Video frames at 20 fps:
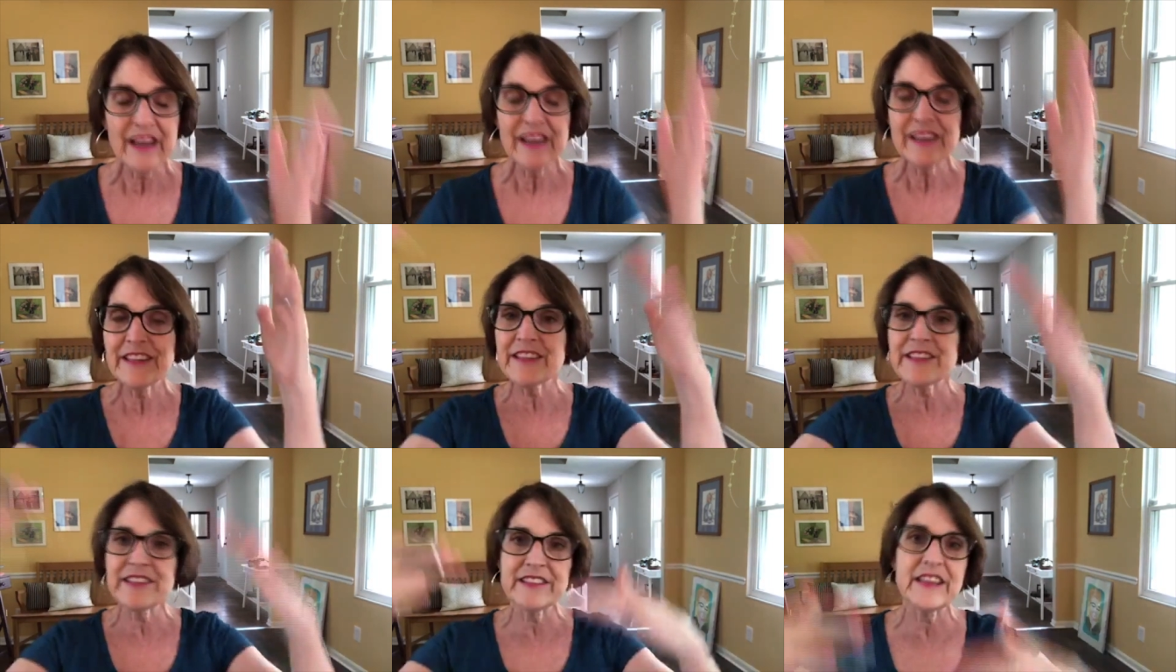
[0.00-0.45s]

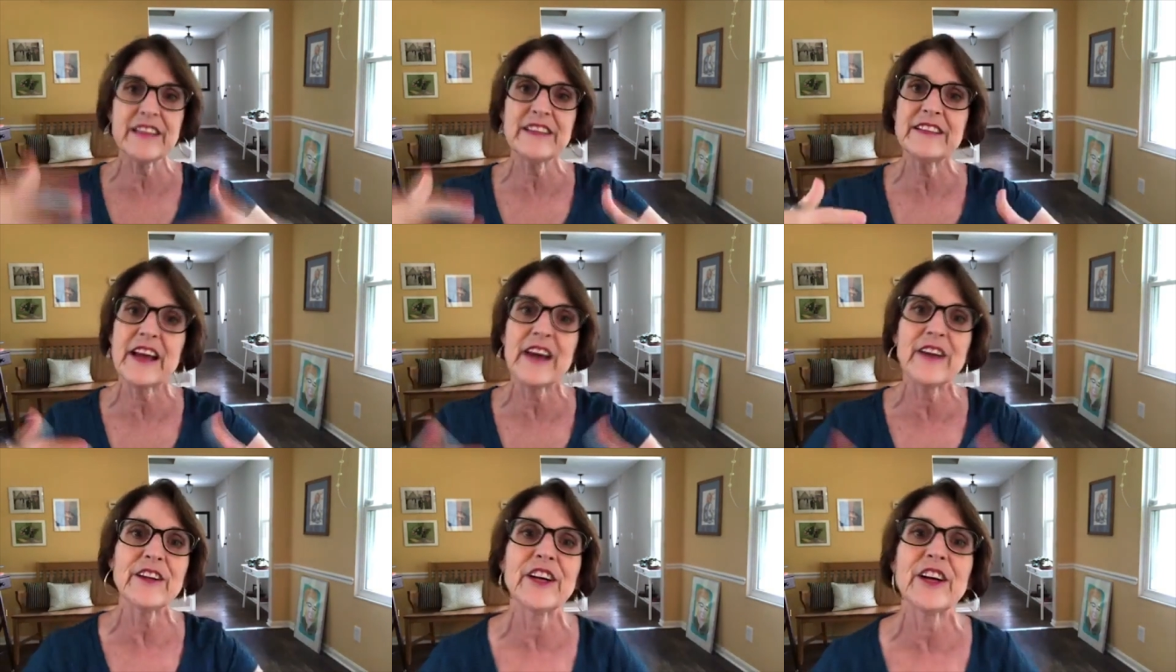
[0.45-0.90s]
to sit
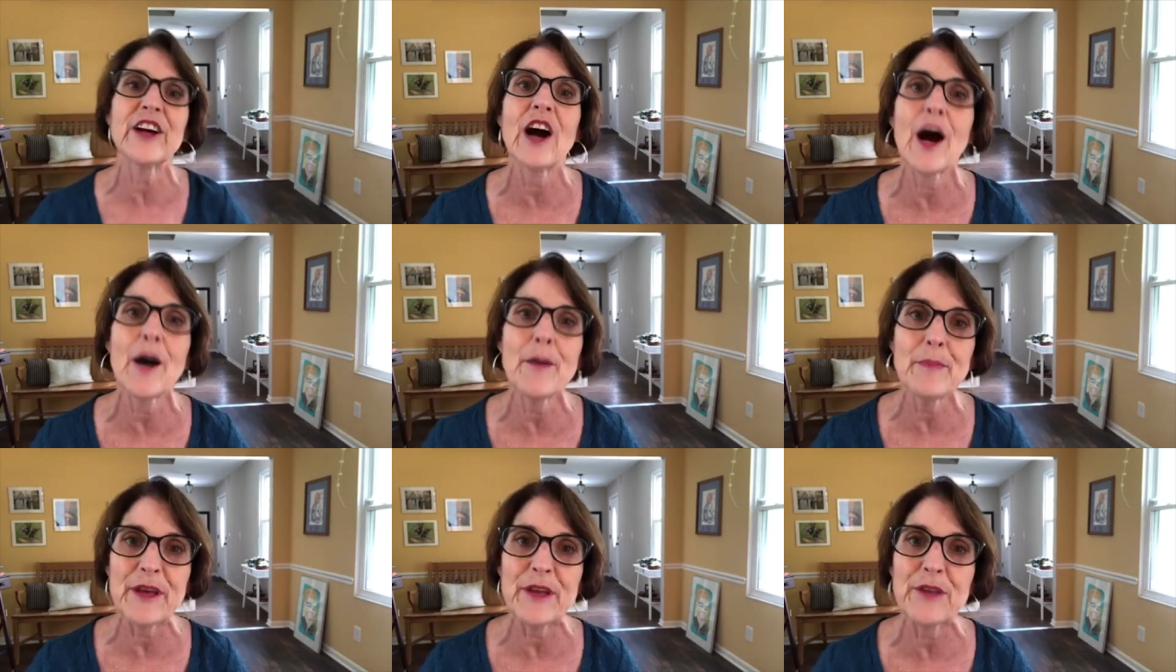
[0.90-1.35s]
down and
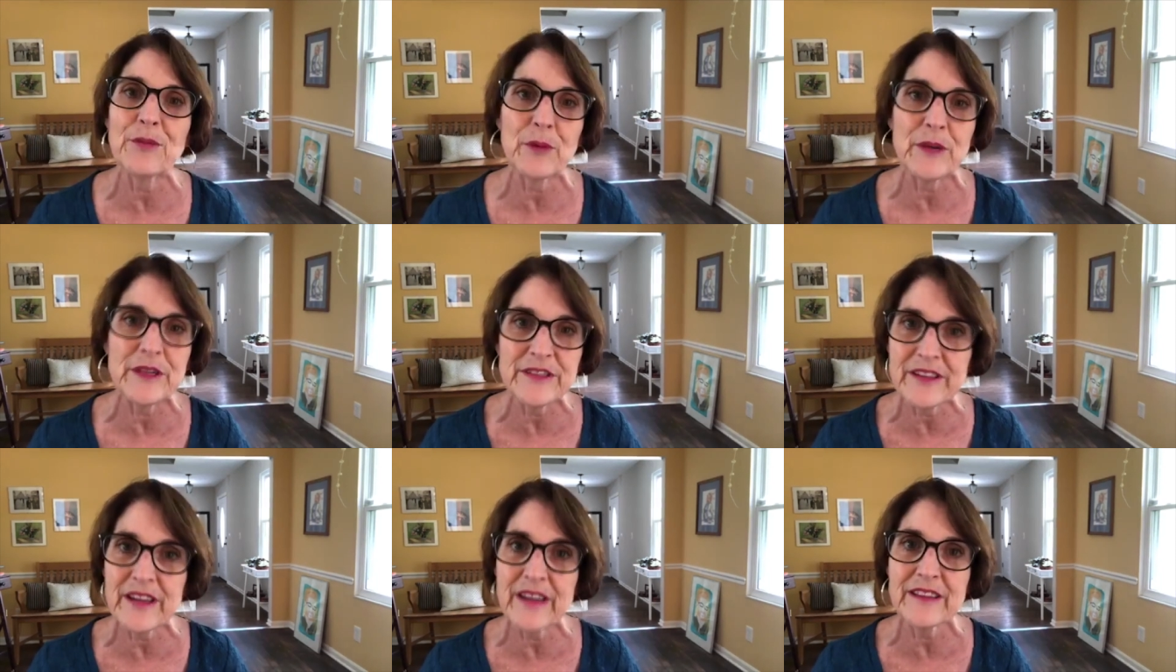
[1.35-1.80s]
copy
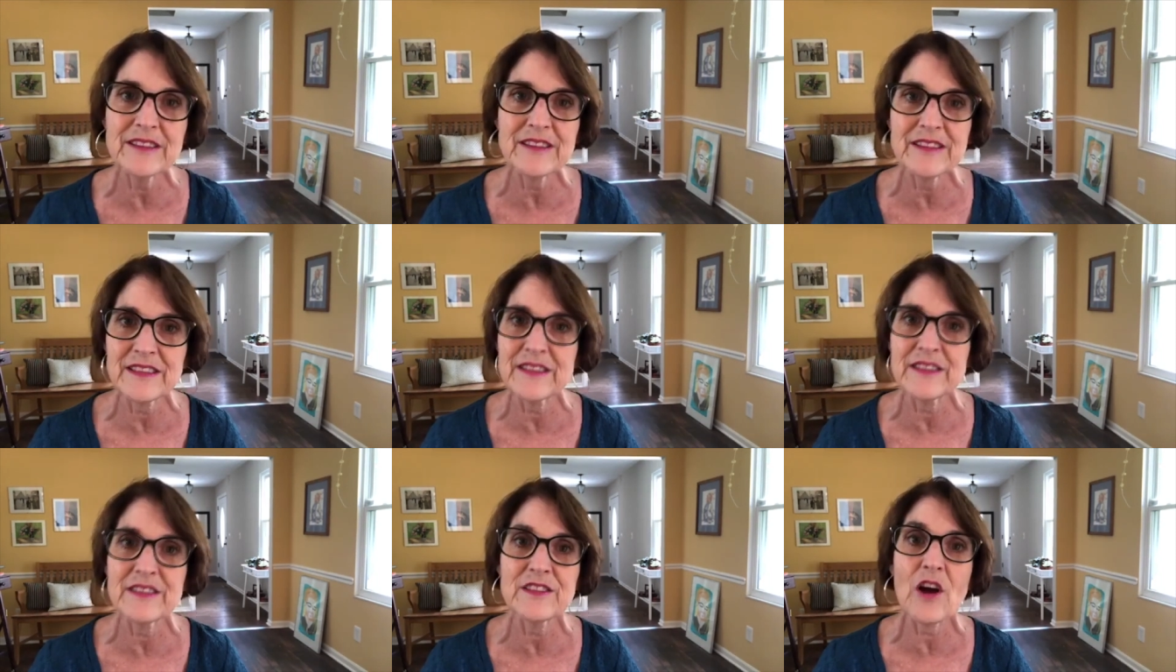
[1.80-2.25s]
3
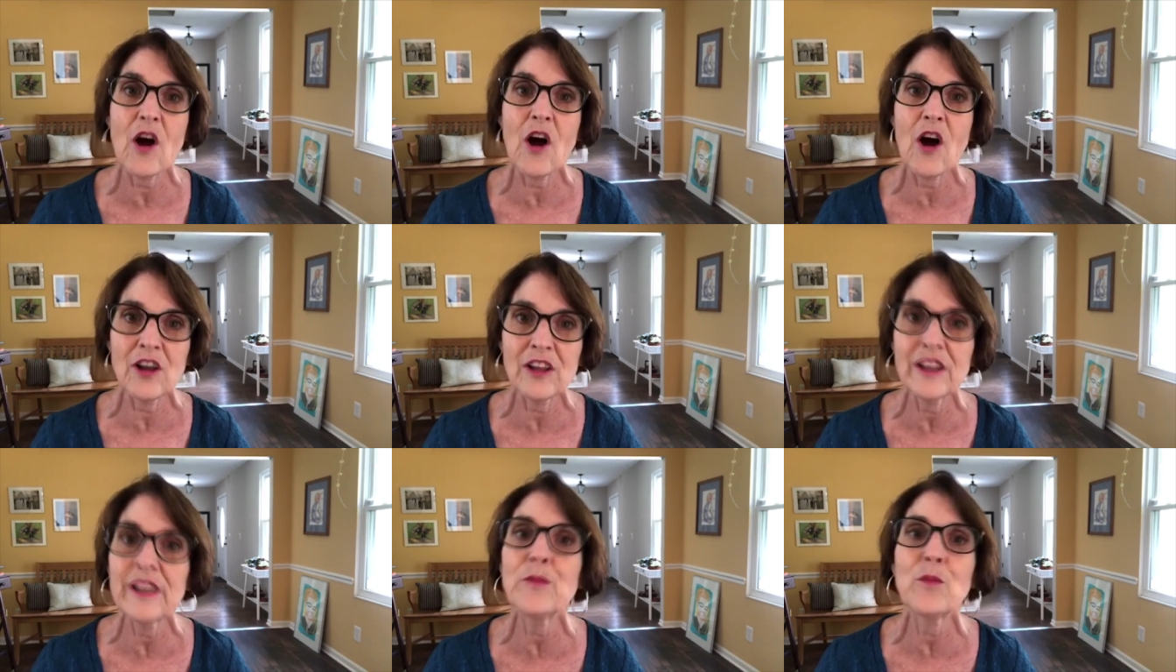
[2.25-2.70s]
sentences
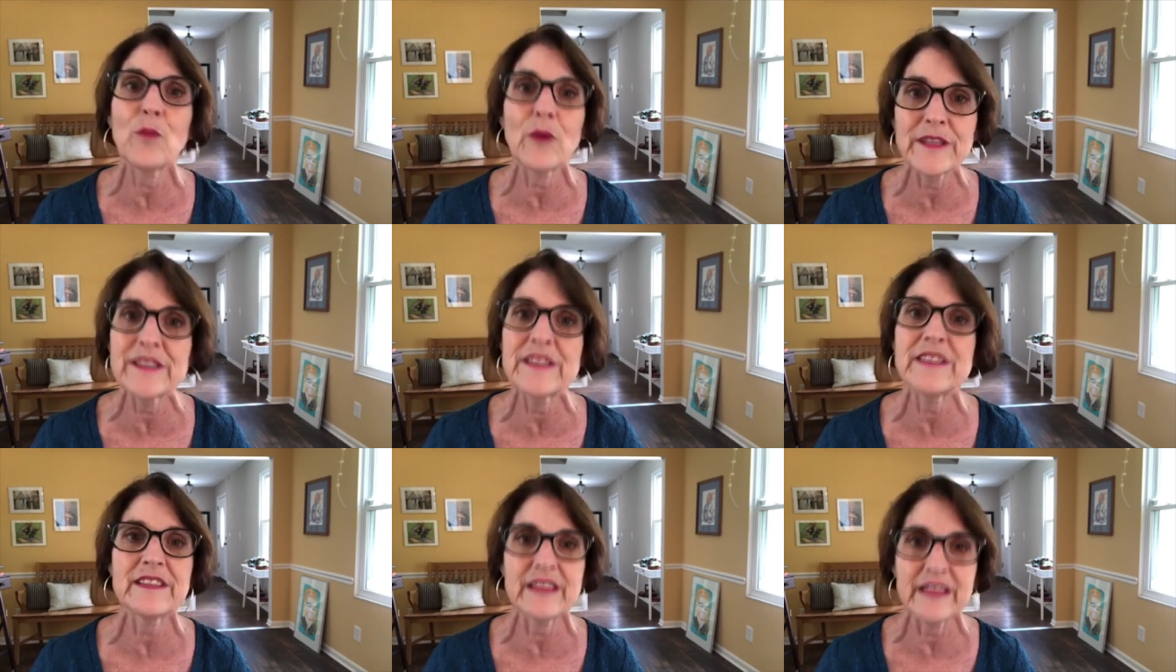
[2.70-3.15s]
all in
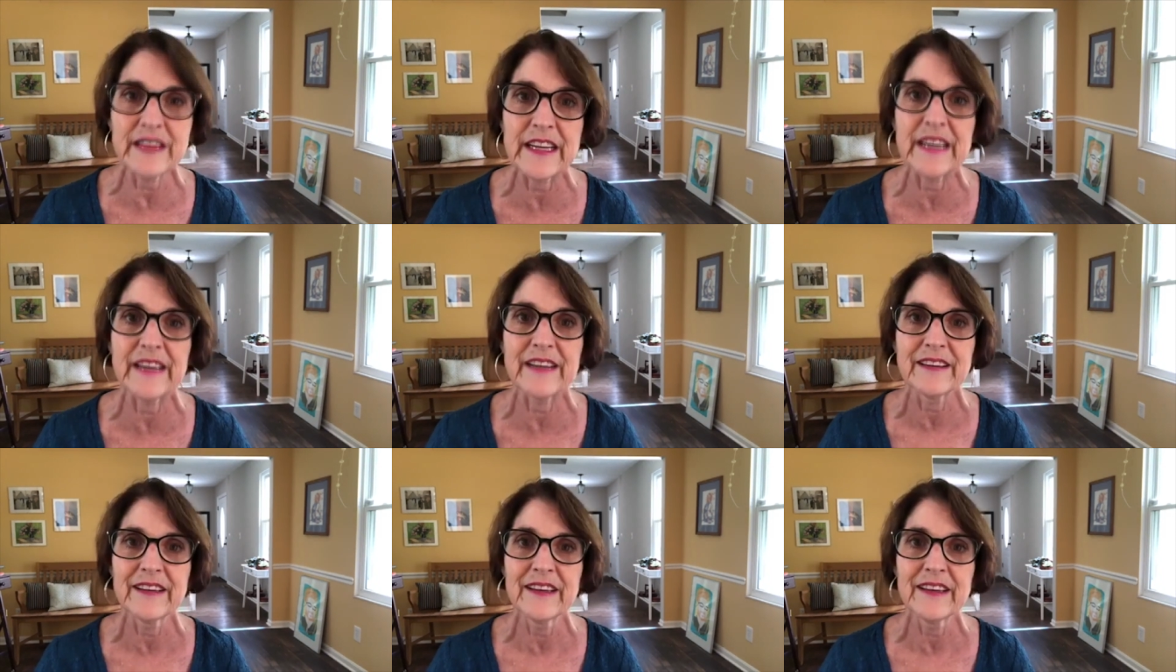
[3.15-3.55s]
one sitting.